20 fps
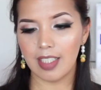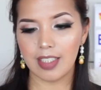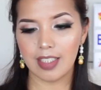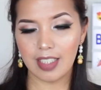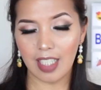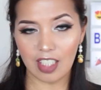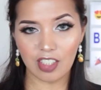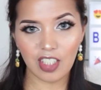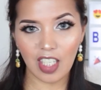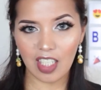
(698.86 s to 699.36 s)

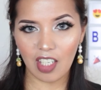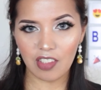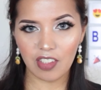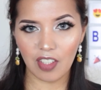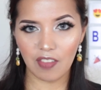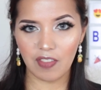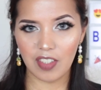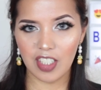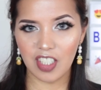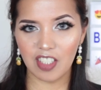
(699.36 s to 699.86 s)
yeah, check out
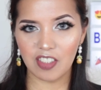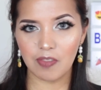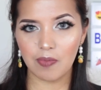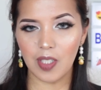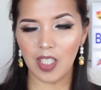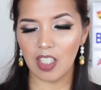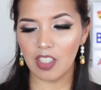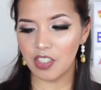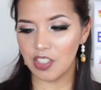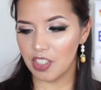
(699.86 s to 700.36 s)
her videos,
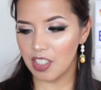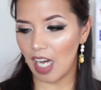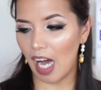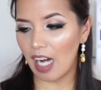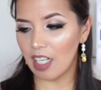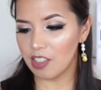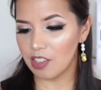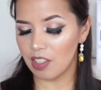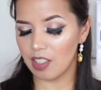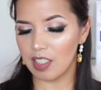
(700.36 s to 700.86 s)
because she
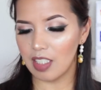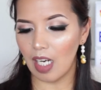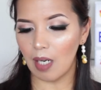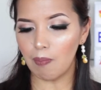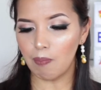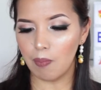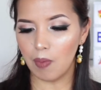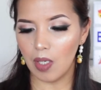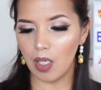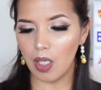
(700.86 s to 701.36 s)
actually
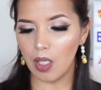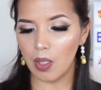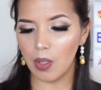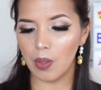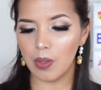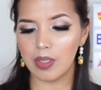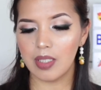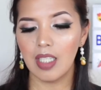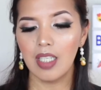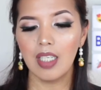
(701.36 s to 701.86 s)

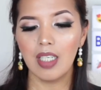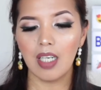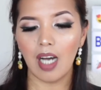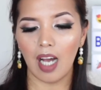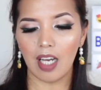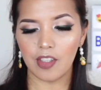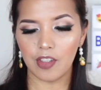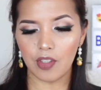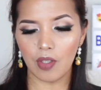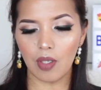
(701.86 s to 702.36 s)
upload
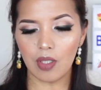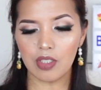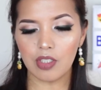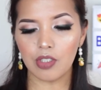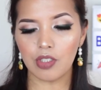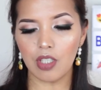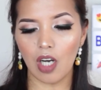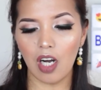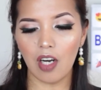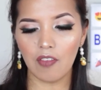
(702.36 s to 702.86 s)
a
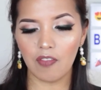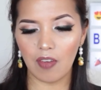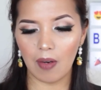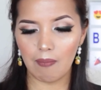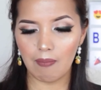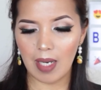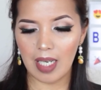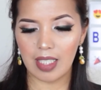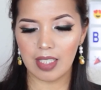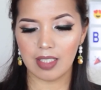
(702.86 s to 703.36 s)
tons of
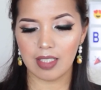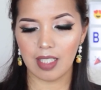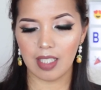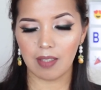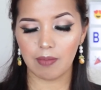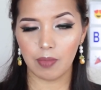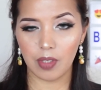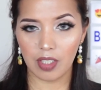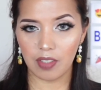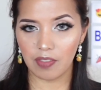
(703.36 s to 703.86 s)

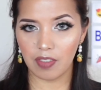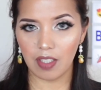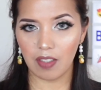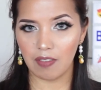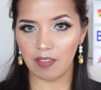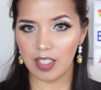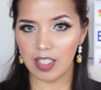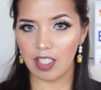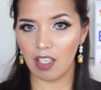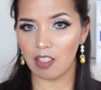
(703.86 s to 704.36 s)
amazing,
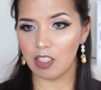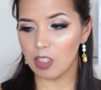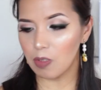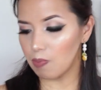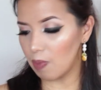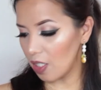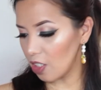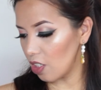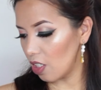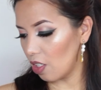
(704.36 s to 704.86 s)
beautiful videos,
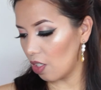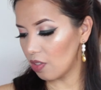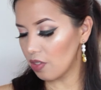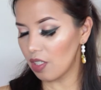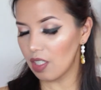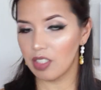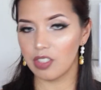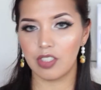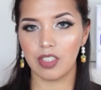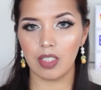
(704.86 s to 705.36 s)
especially on
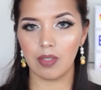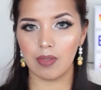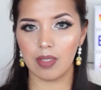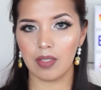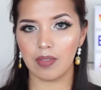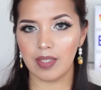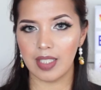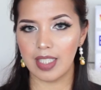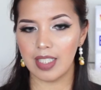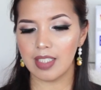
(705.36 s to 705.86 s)
her
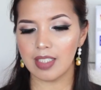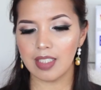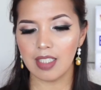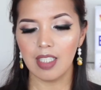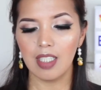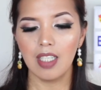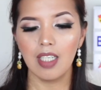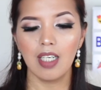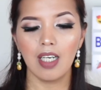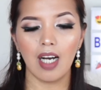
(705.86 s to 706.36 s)
jewelries.
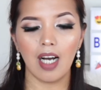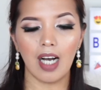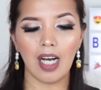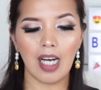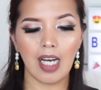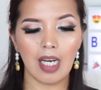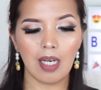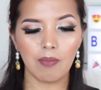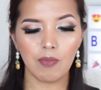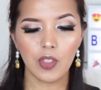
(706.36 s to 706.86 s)

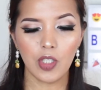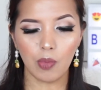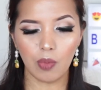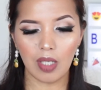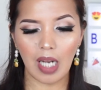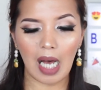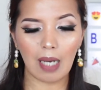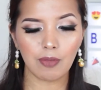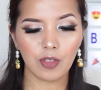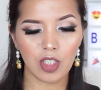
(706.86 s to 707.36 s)
You
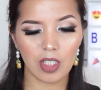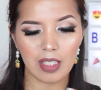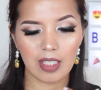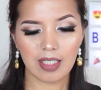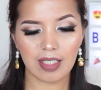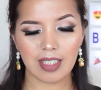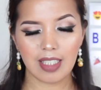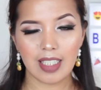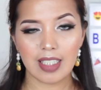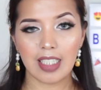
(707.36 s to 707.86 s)
will
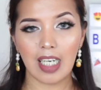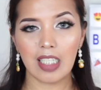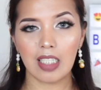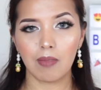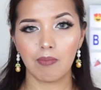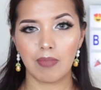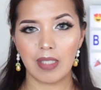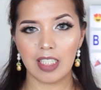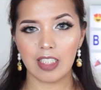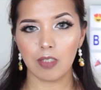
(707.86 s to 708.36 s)
absolutely
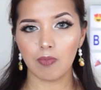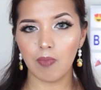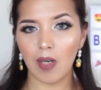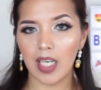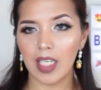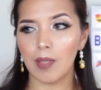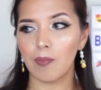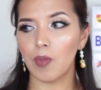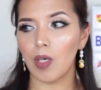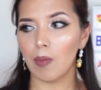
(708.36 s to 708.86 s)
gonna be
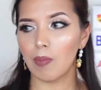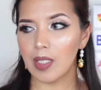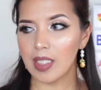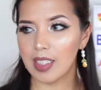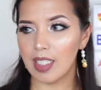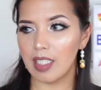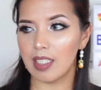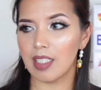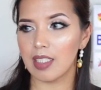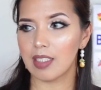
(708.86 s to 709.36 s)
inspired and
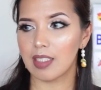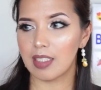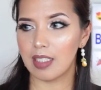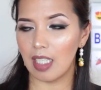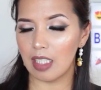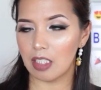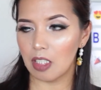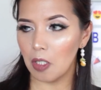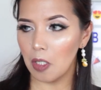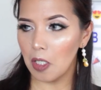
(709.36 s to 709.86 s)
probably gonna
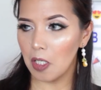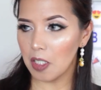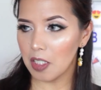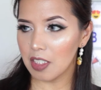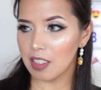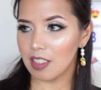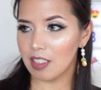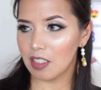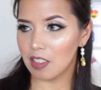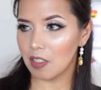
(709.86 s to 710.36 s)
get
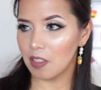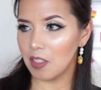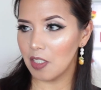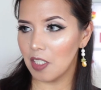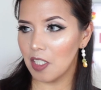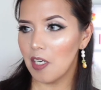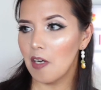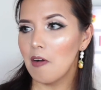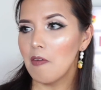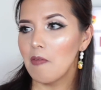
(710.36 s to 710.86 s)
hooked
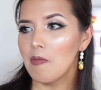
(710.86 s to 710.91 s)
to